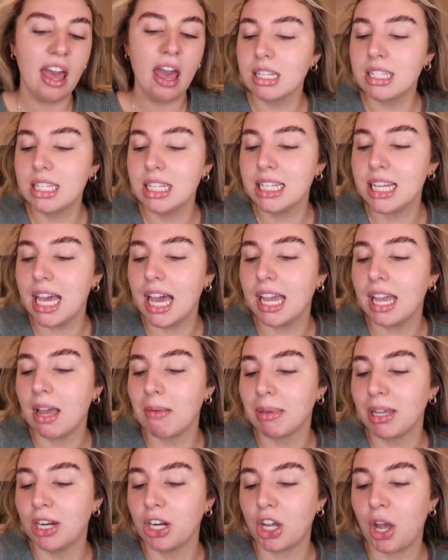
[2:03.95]
Today I'm
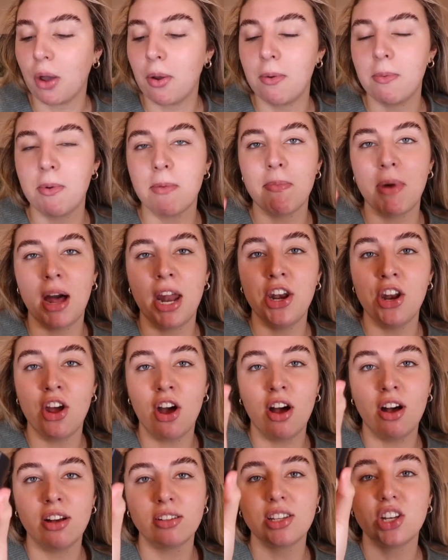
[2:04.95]
going to go in with my
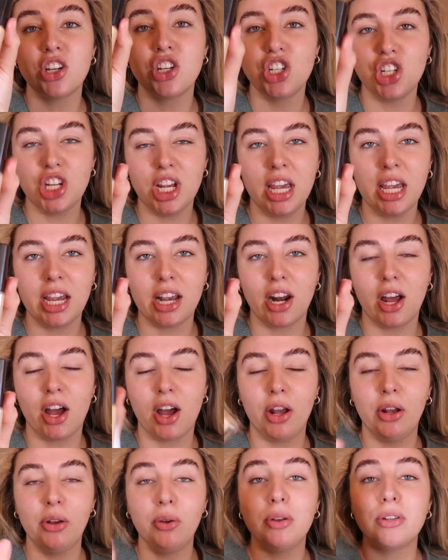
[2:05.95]
Nars Sheer
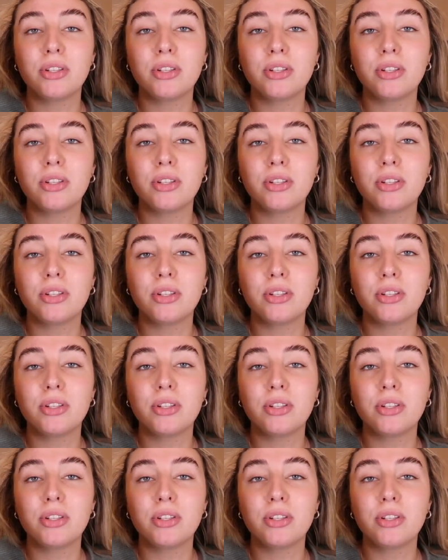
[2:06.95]
Glow.